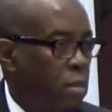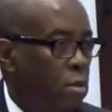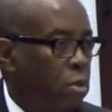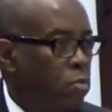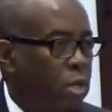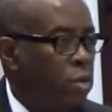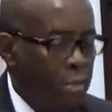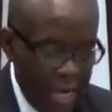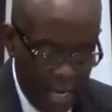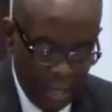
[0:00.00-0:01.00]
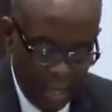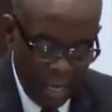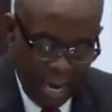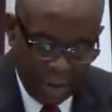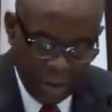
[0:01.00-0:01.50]
What, what do you mean?
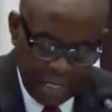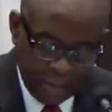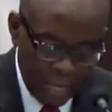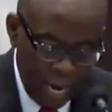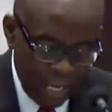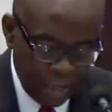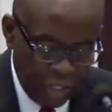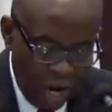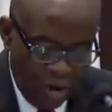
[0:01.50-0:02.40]
Not according to knowledge.